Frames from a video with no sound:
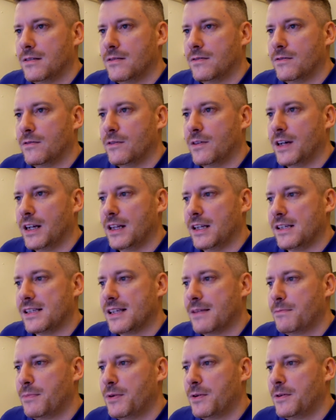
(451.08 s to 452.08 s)
Really
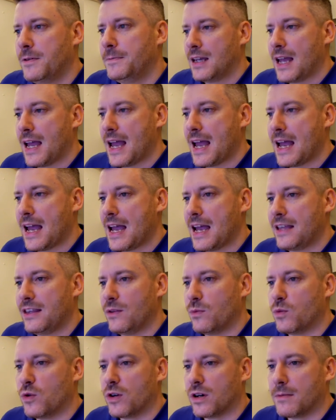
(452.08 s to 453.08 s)
simple. And the
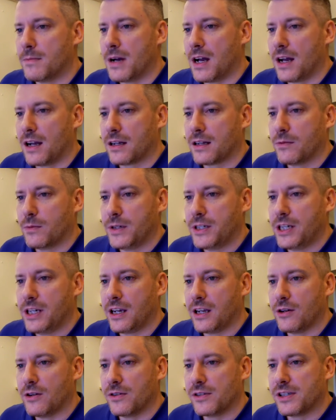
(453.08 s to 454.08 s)
watermark, which you
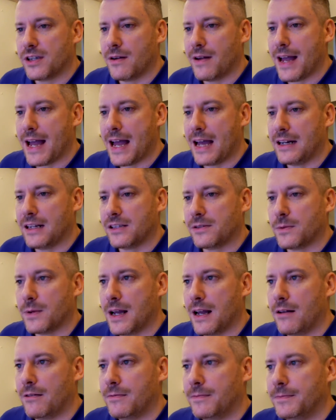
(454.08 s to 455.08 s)
can also add as
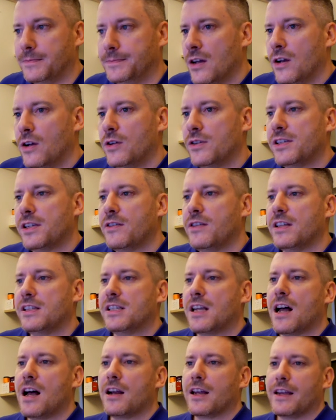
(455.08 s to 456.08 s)
well. Also the
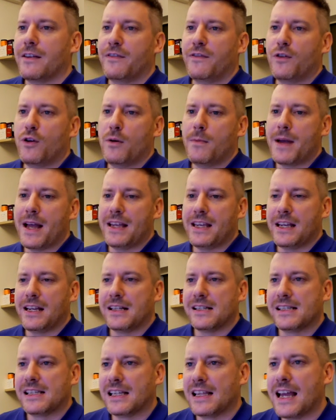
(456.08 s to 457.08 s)
target format you
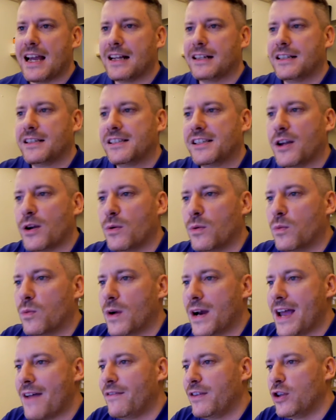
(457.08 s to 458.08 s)
can select. So
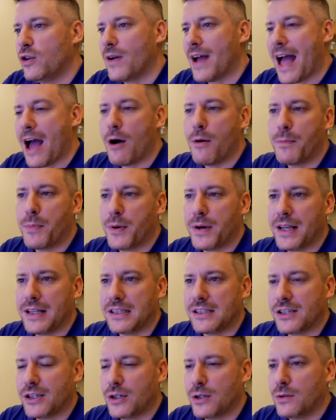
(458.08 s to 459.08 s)
whatever you're
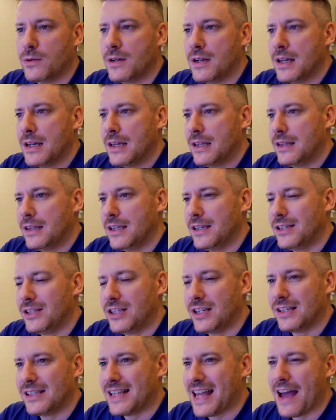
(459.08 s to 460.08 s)
outputting to, there's
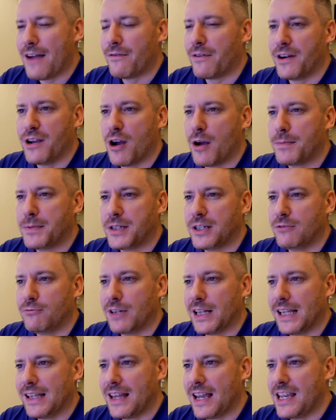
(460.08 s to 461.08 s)
just every option
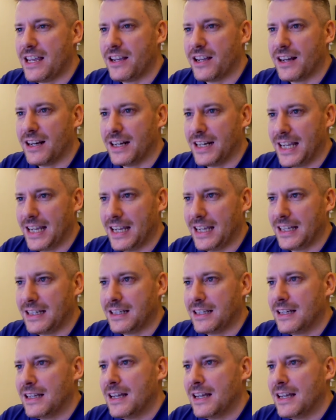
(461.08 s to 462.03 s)
really that you're gonna need.